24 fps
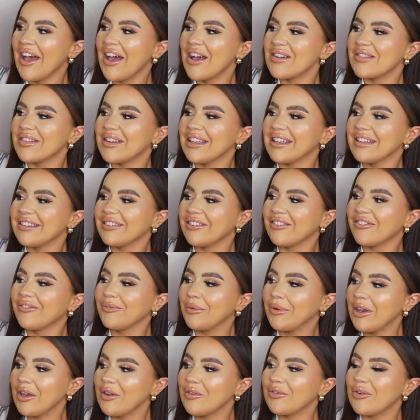But it's a
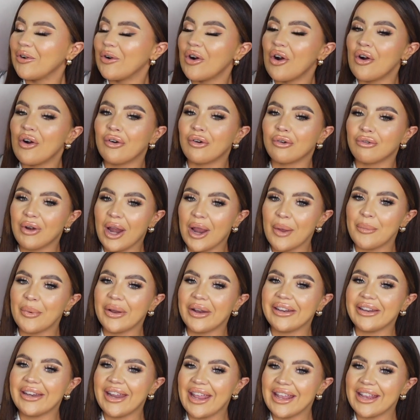beautiful rib
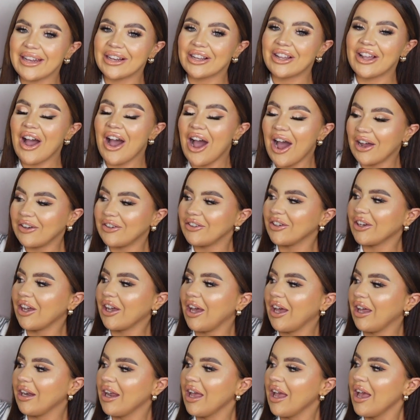knit
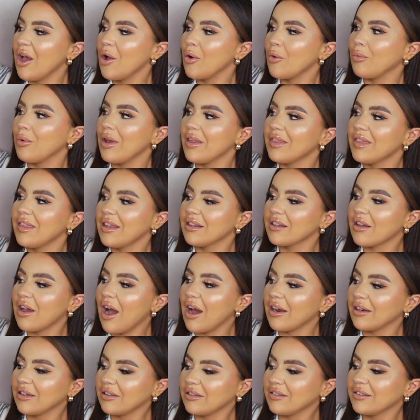cardigan. With this cardigan